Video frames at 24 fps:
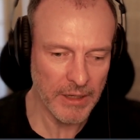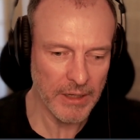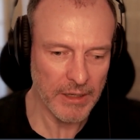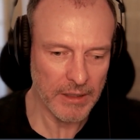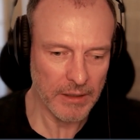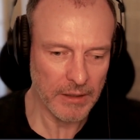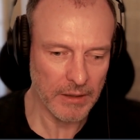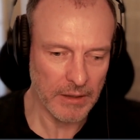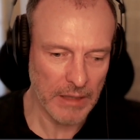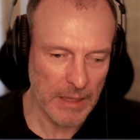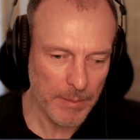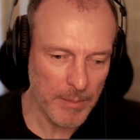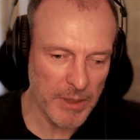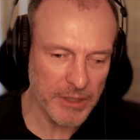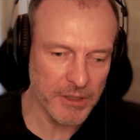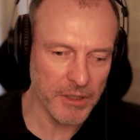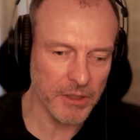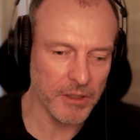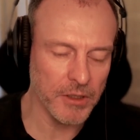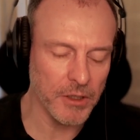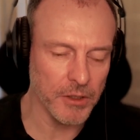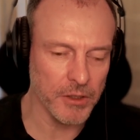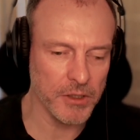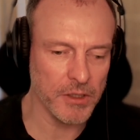limited
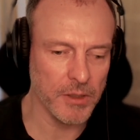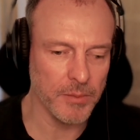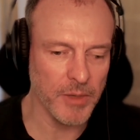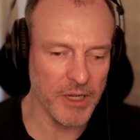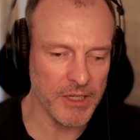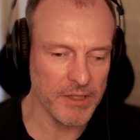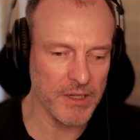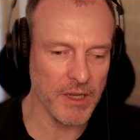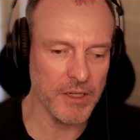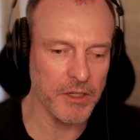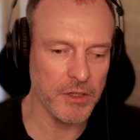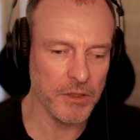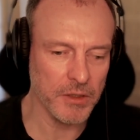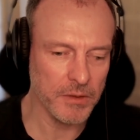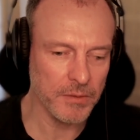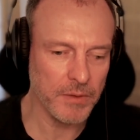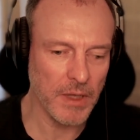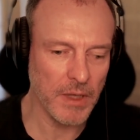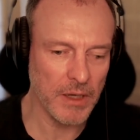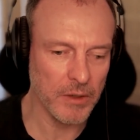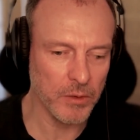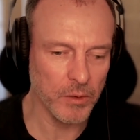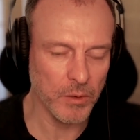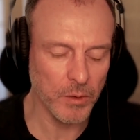customization of
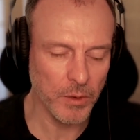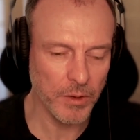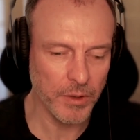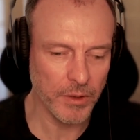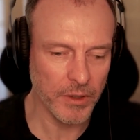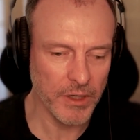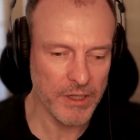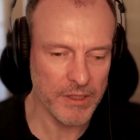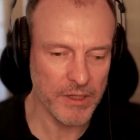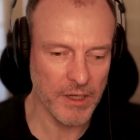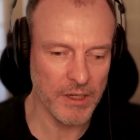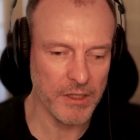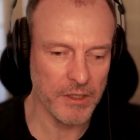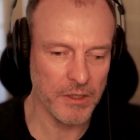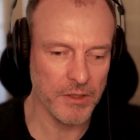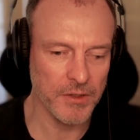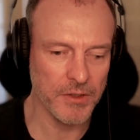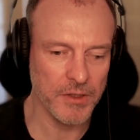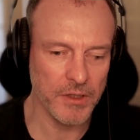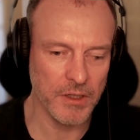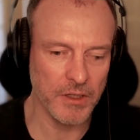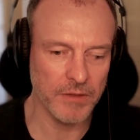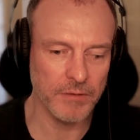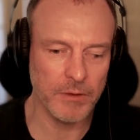that authorization
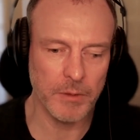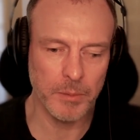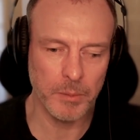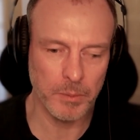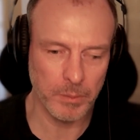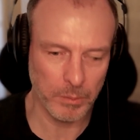server,